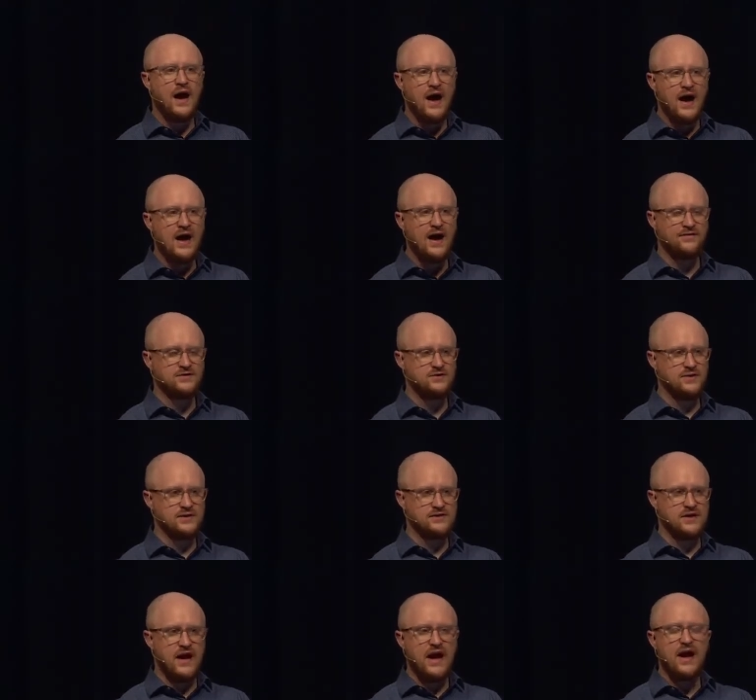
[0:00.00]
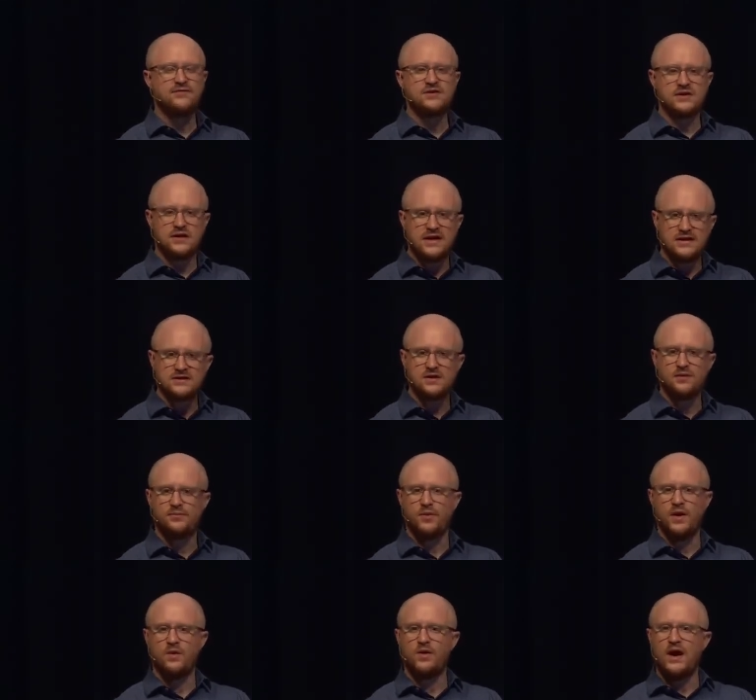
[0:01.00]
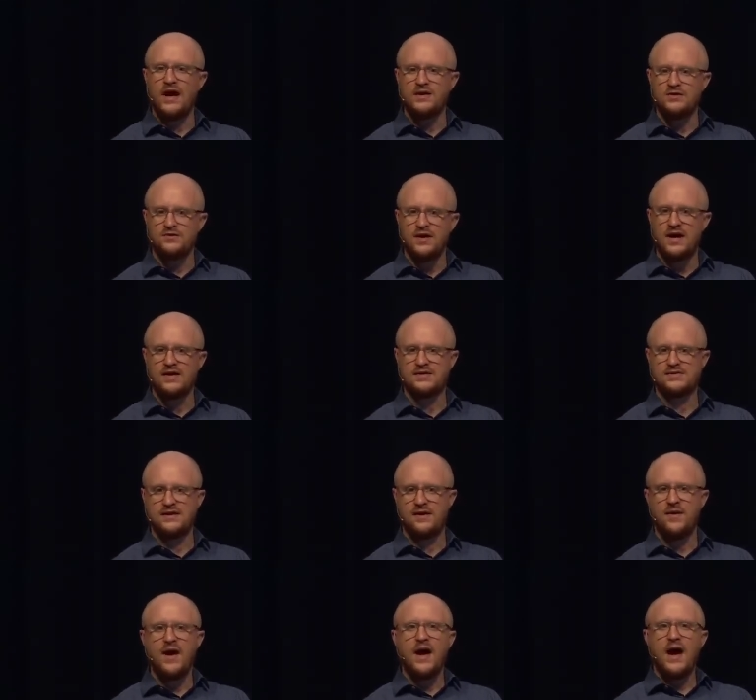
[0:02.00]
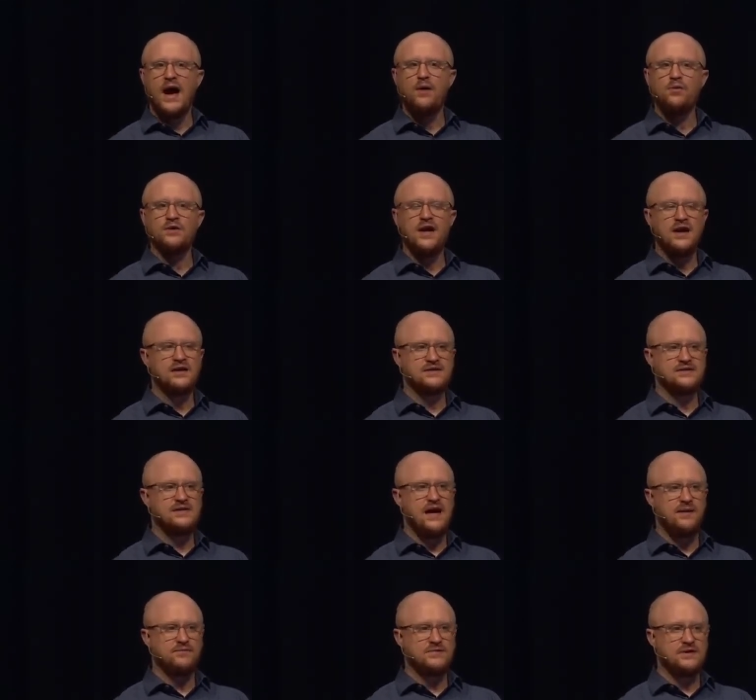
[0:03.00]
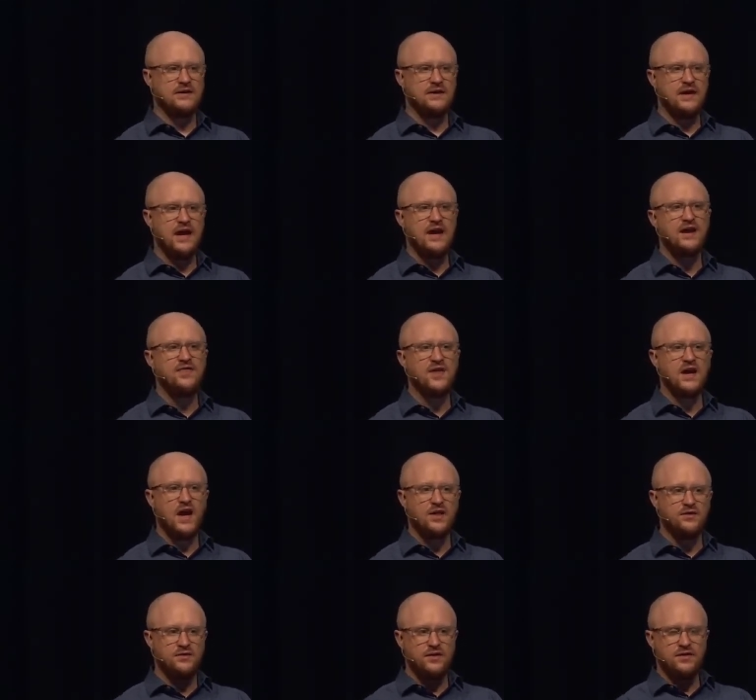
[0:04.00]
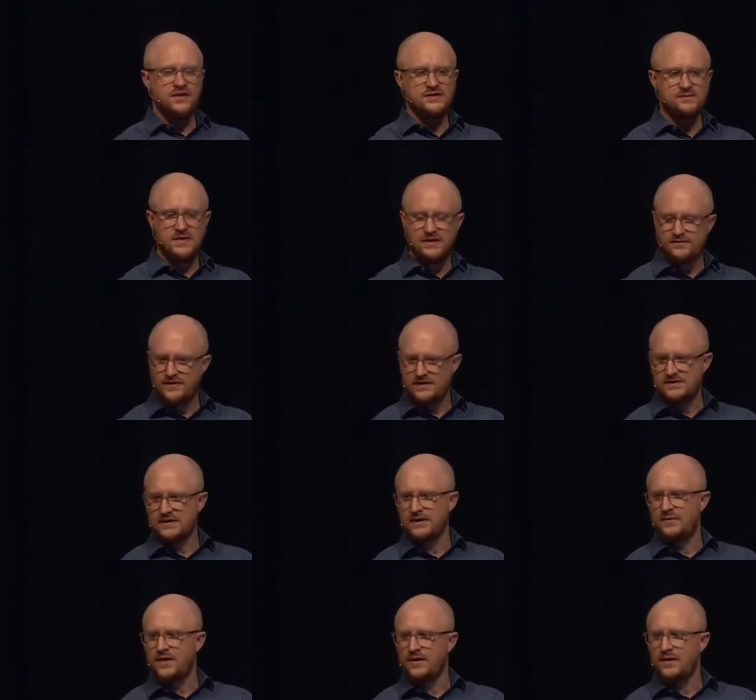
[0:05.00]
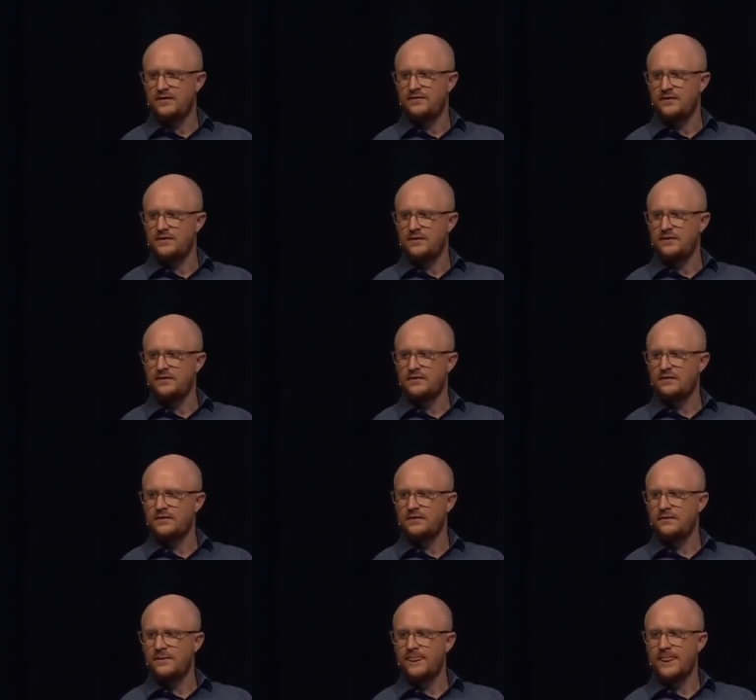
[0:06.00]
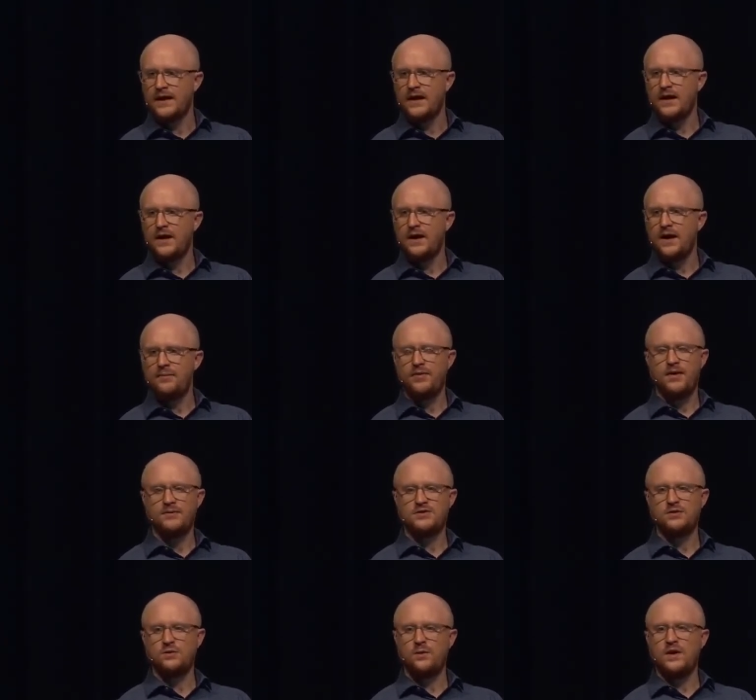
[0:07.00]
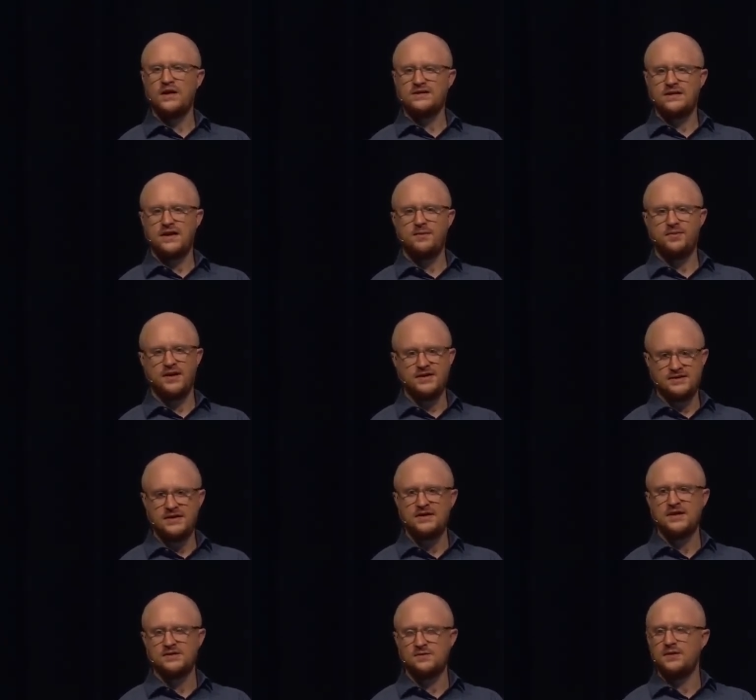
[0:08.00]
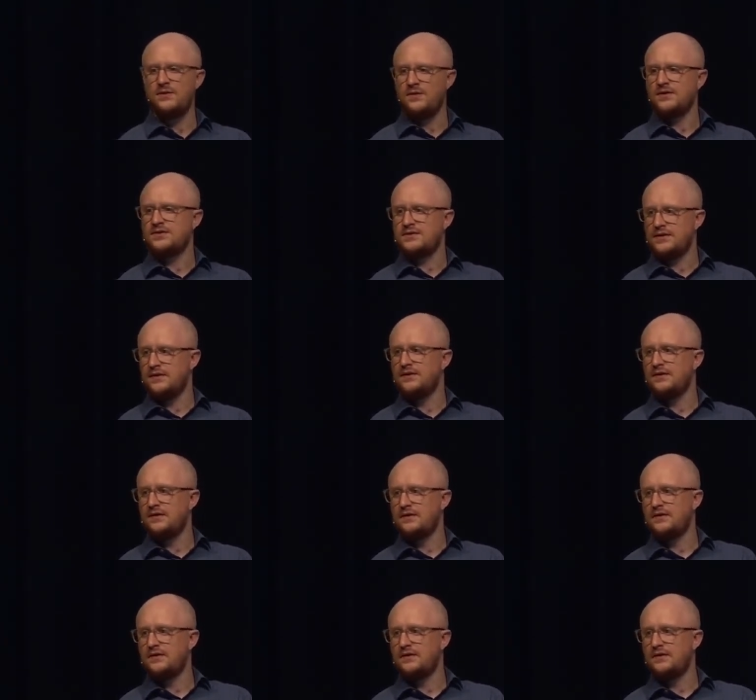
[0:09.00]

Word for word: I have to, I have to get to the point where I do not accept, I will not accept anything other than this manifesting in my life. I promise you, when we get to that place, he does what he wants to.